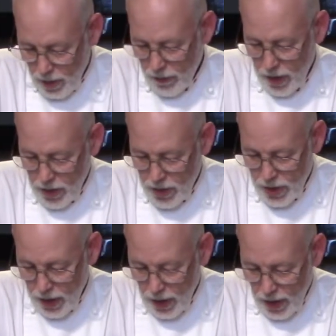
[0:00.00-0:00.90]
If you can
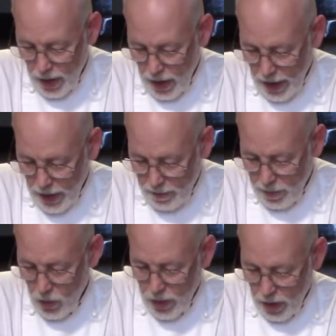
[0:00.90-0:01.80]
see any light
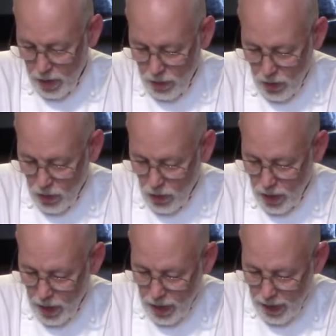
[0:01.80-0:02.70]
poking through,
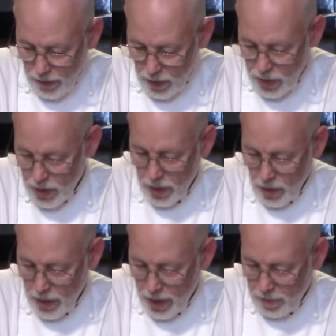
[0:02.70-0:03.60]
then you haven't
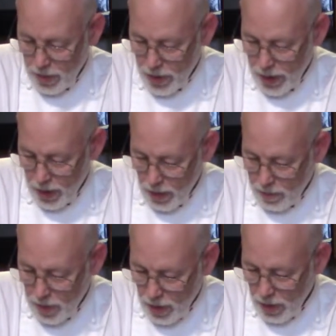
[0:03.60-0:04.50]
sealed that particular
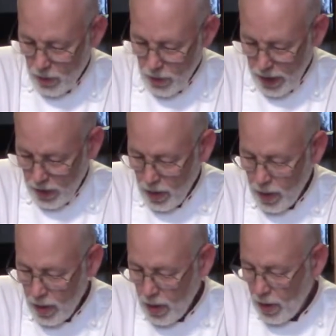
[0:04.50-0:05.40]
part of the ring
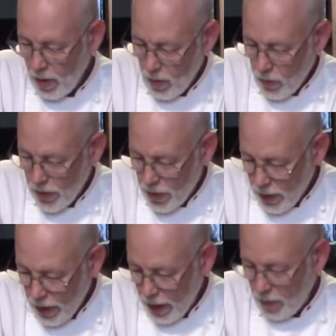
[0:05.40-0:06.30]
with your
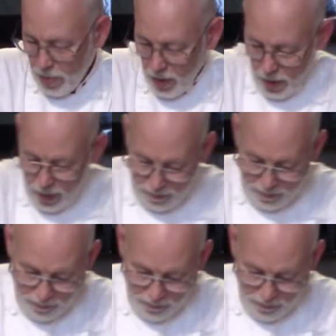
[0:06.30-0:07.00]
cake bottom.